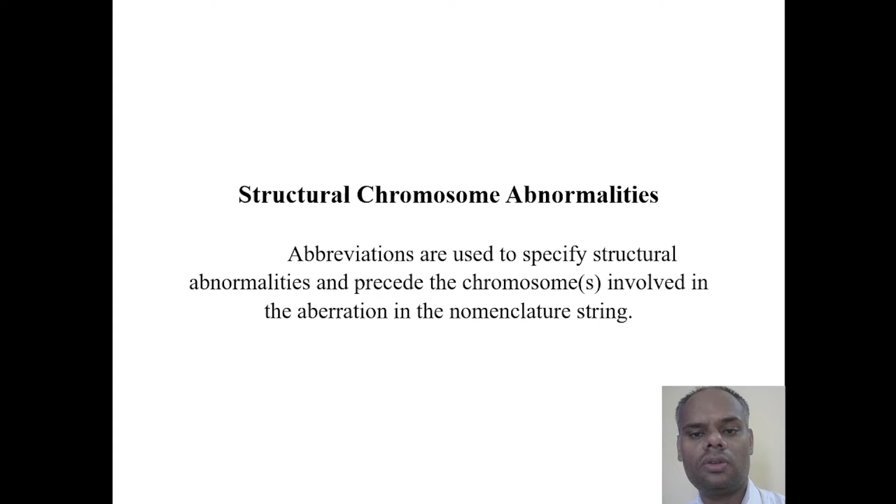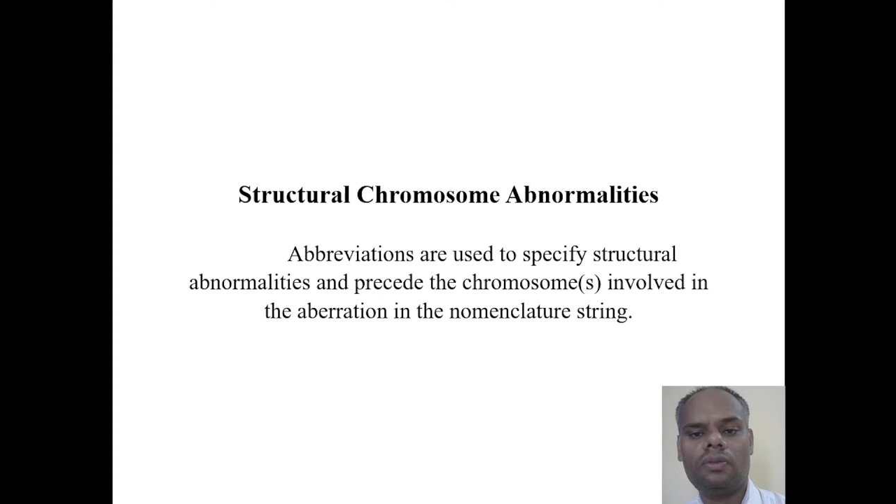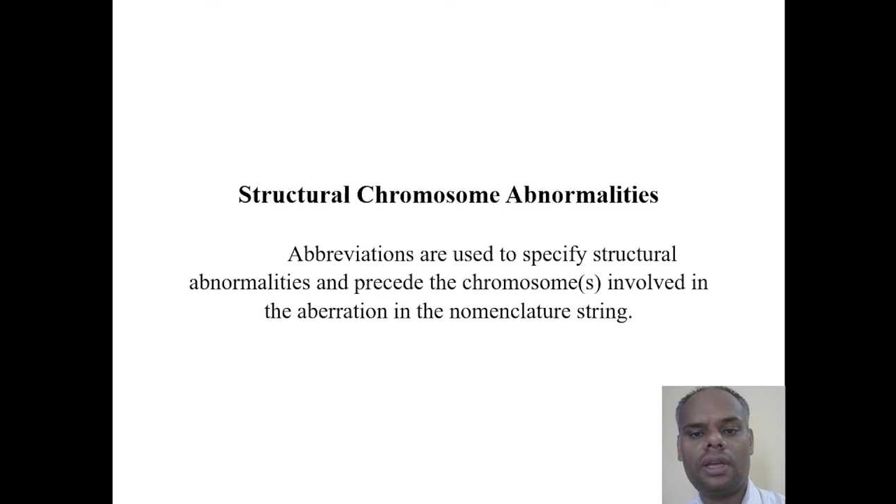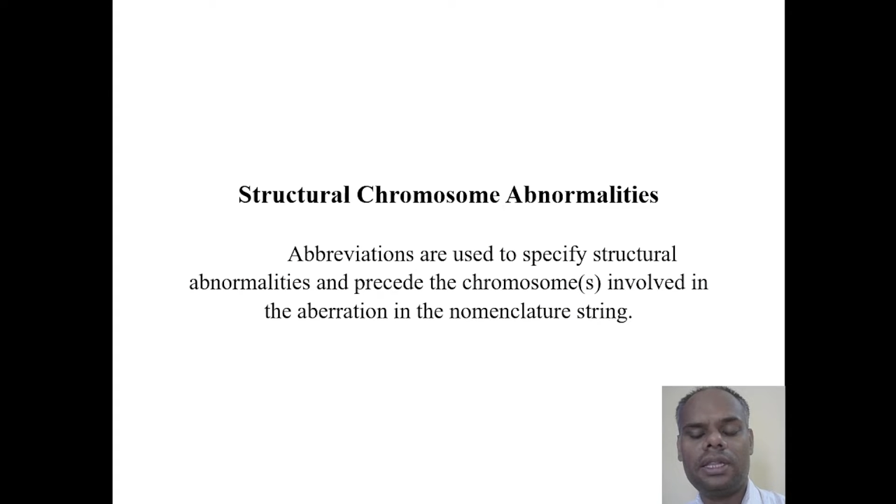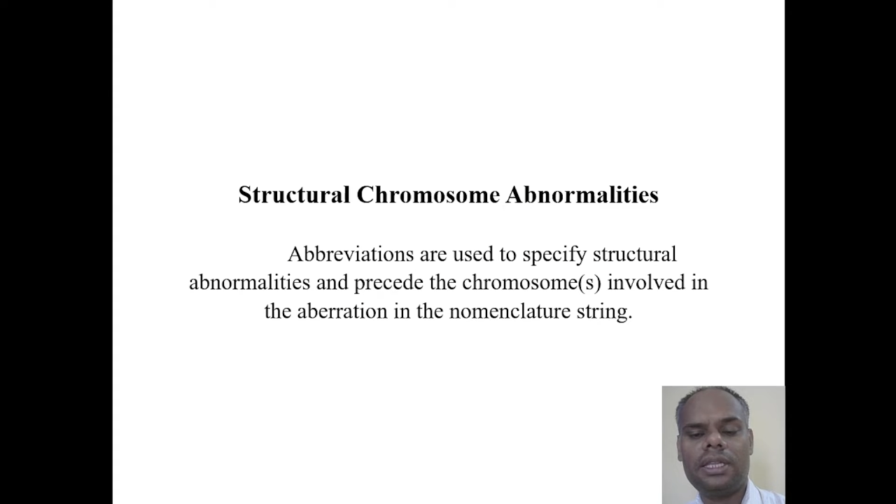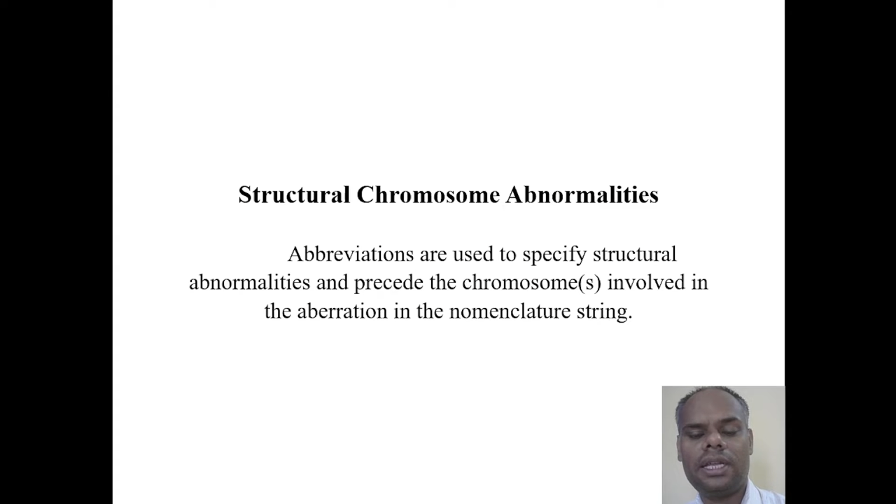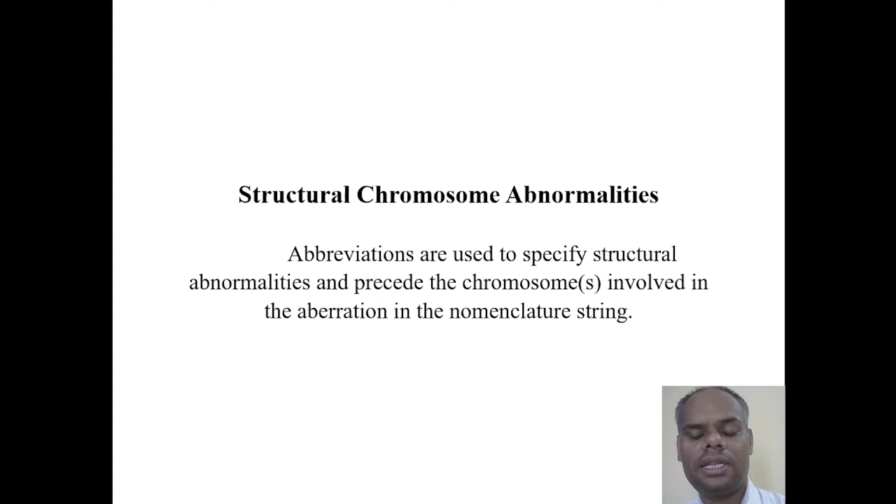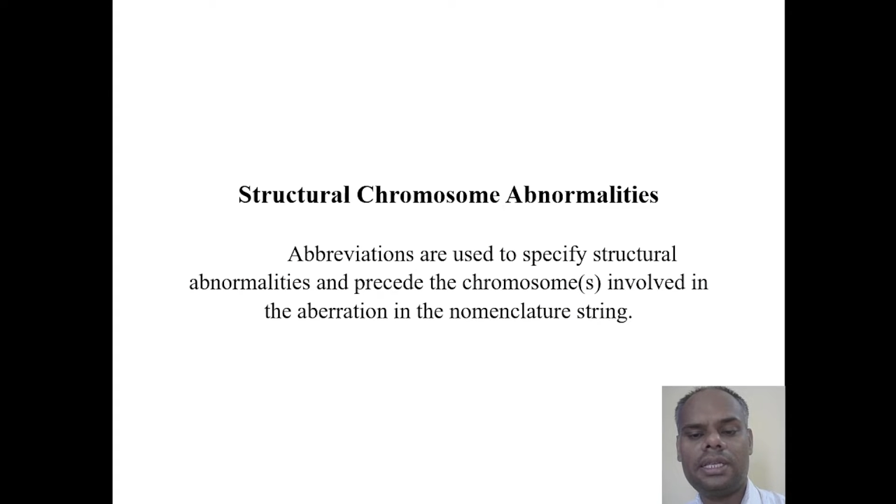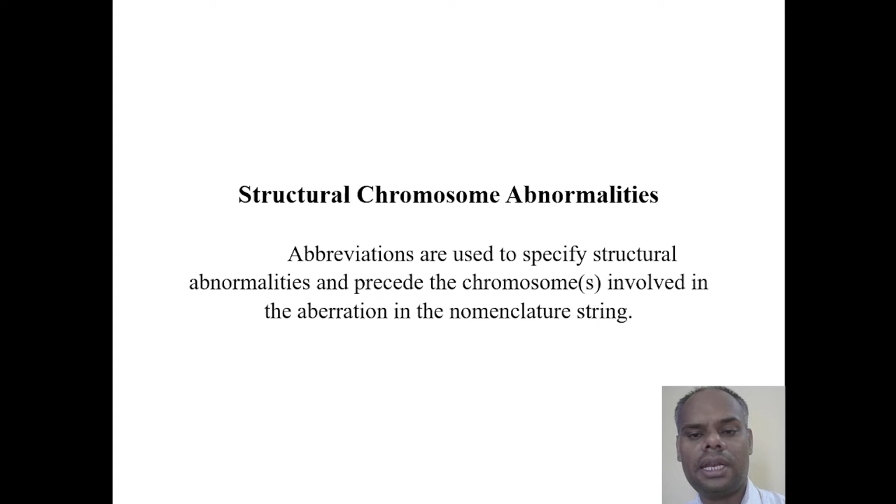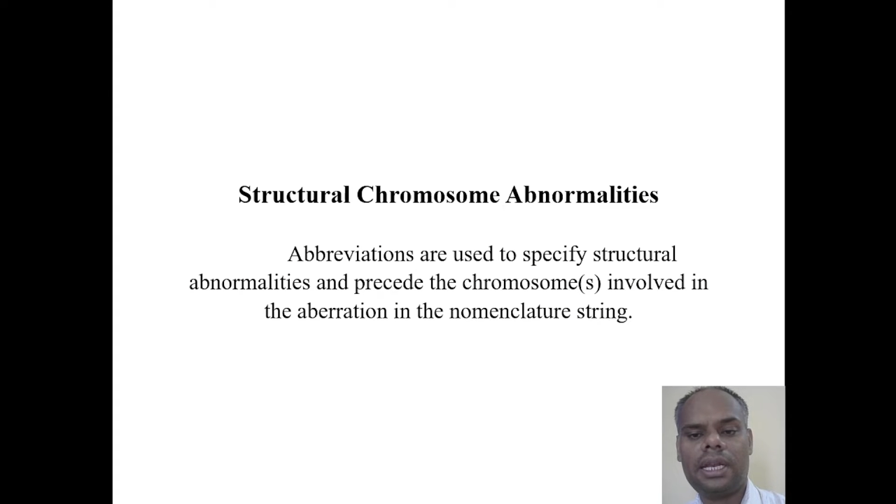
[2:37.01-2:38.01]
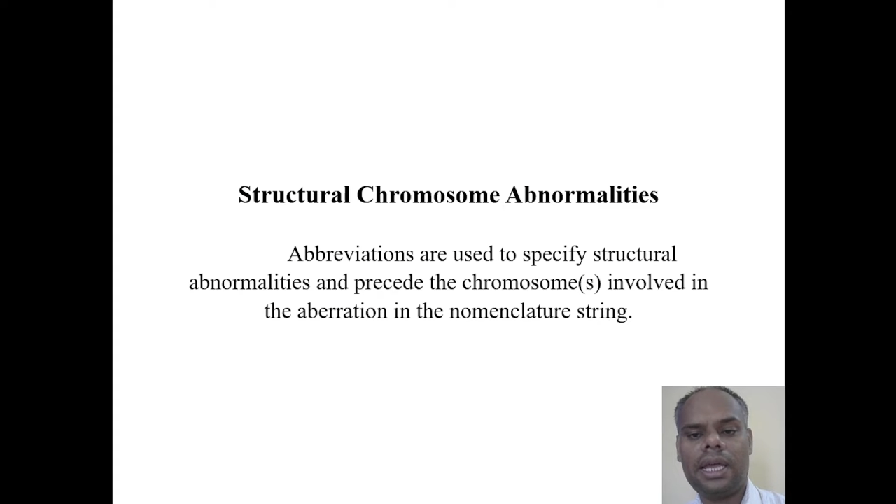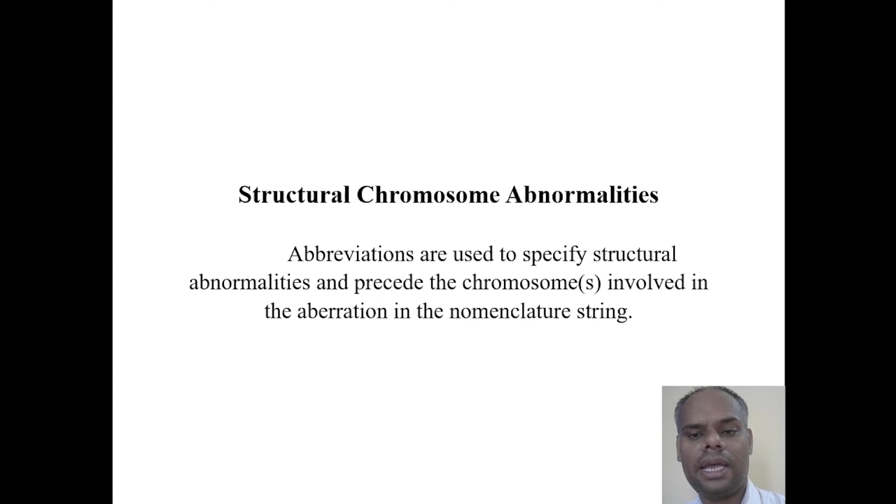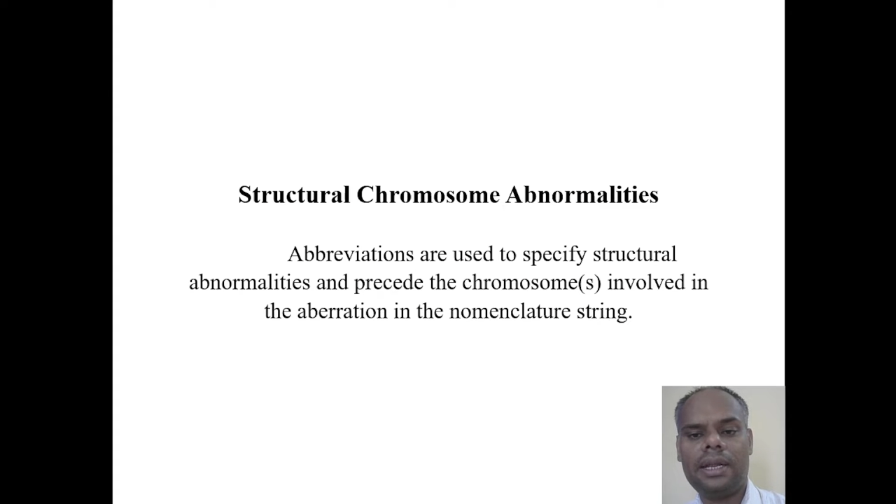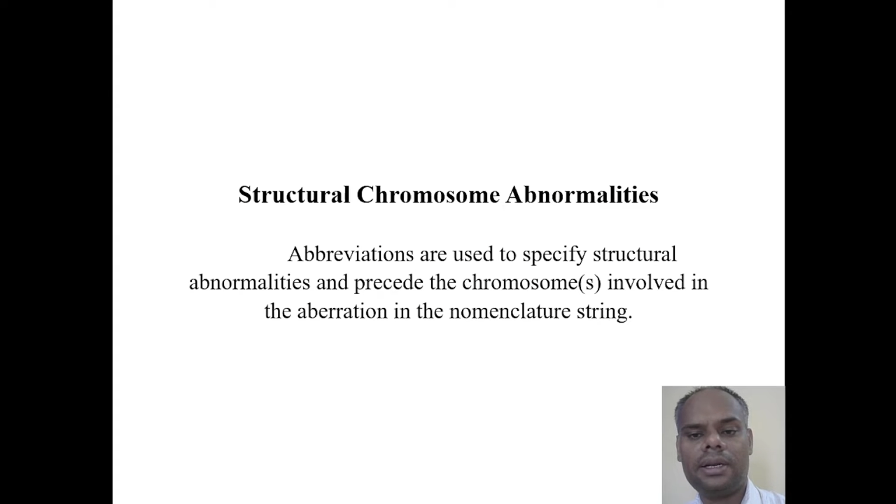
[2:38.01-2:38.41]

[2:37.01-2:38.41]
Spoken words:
when there is an error